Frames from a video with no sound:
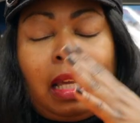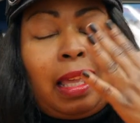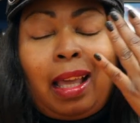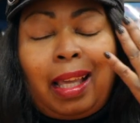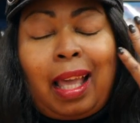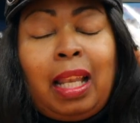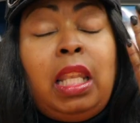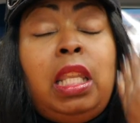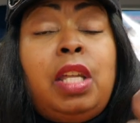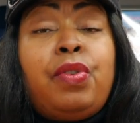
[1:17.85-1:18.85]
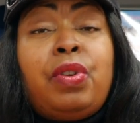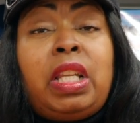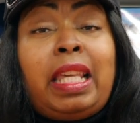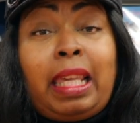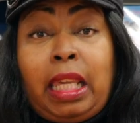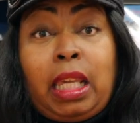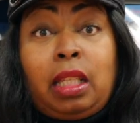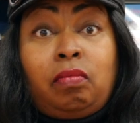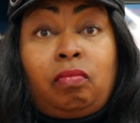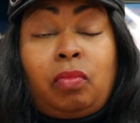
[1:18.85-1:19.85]
I, I, I literally
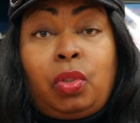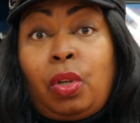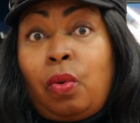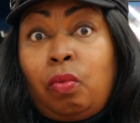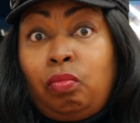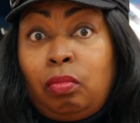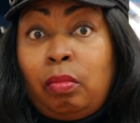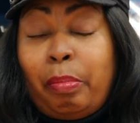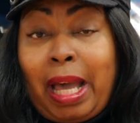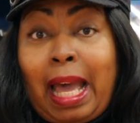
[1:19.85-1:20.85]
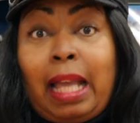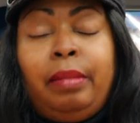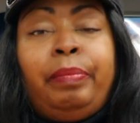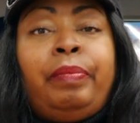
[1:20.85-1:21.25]
can't. So, bye.